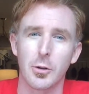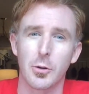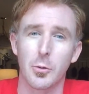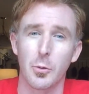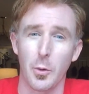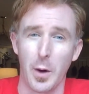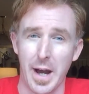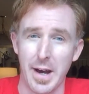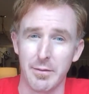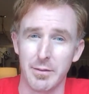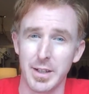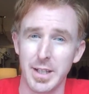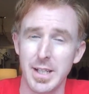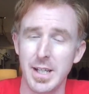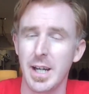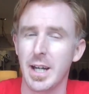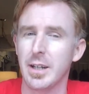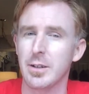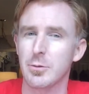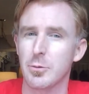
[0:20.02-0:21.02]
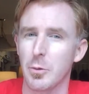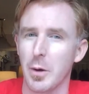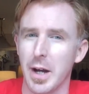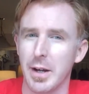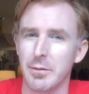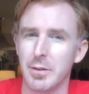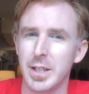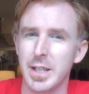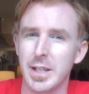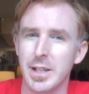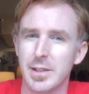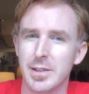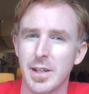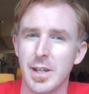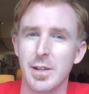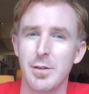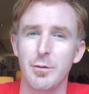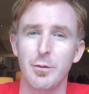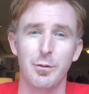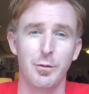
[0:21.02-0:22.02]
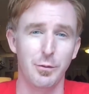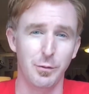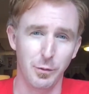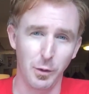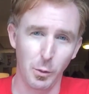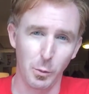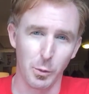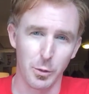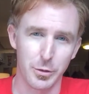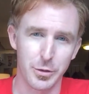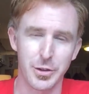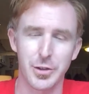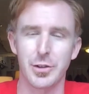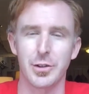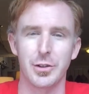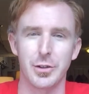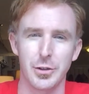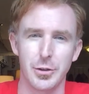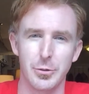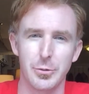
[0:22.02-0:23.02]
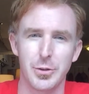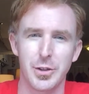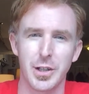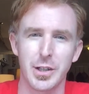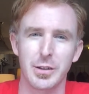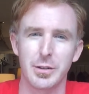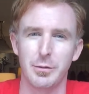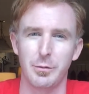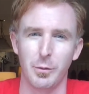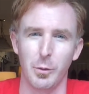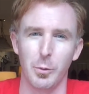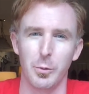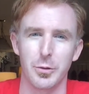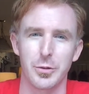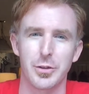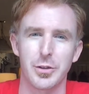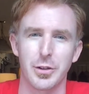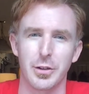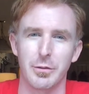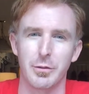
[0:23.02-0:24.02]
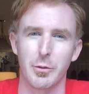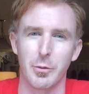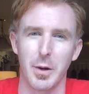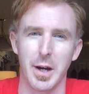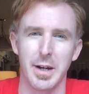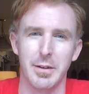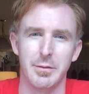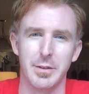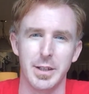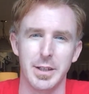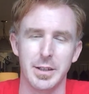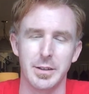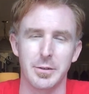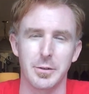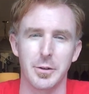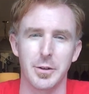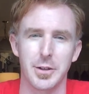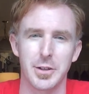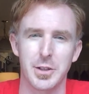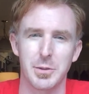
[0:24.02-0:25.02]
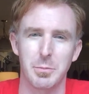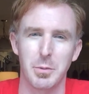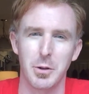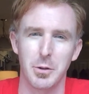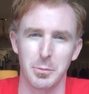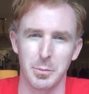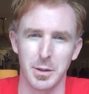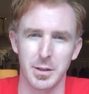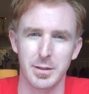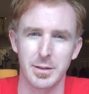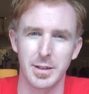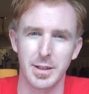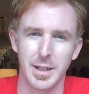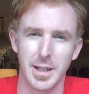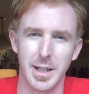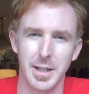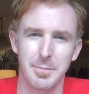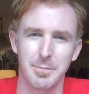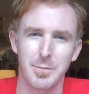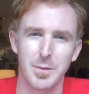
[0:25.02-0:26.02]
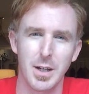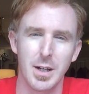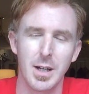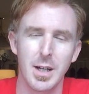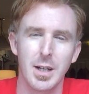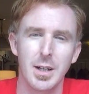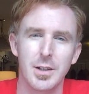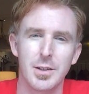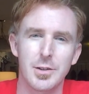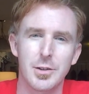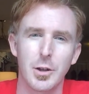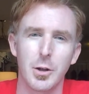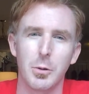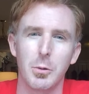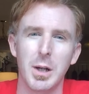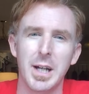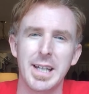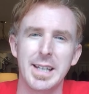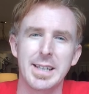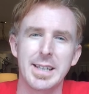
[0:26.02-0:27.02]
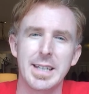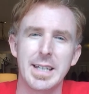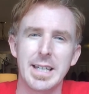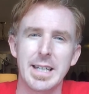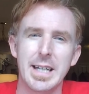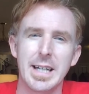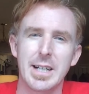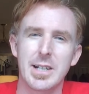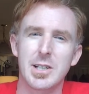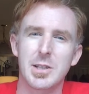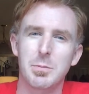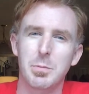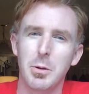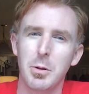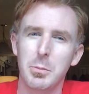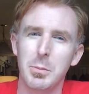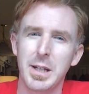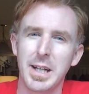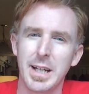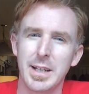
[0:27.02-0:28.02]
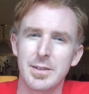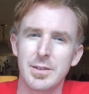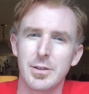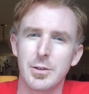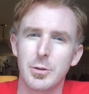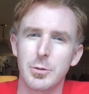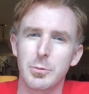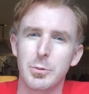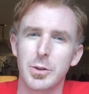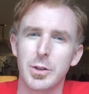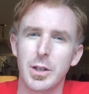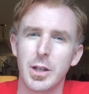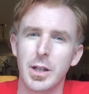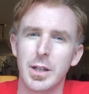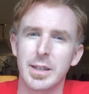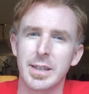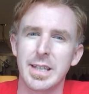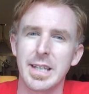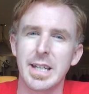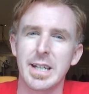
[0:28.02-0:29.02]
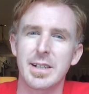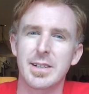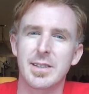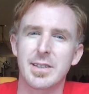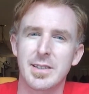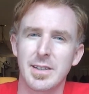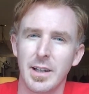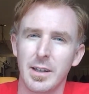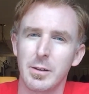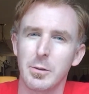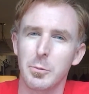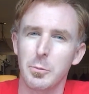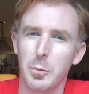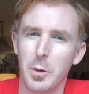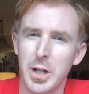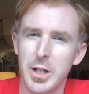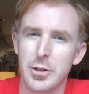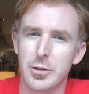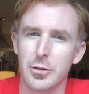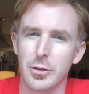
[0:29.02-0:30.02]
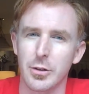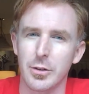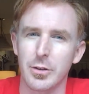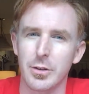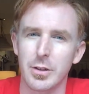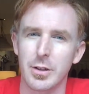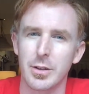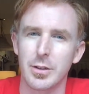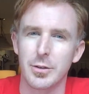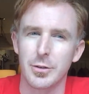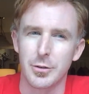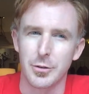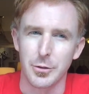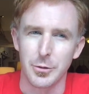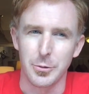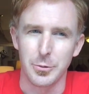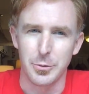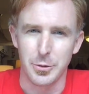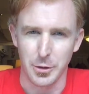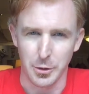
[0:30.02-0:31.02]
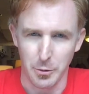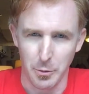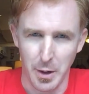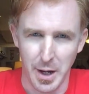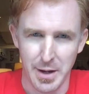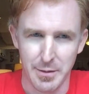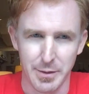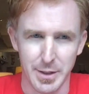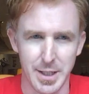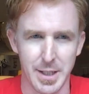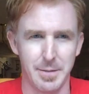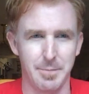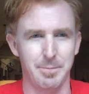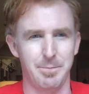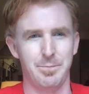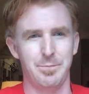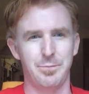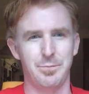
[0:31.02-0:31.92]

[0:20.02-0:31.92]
gravity and gravity as a force and using the force of gravity in our experiment today. So the experiment has to do with the acceleration due to gravity.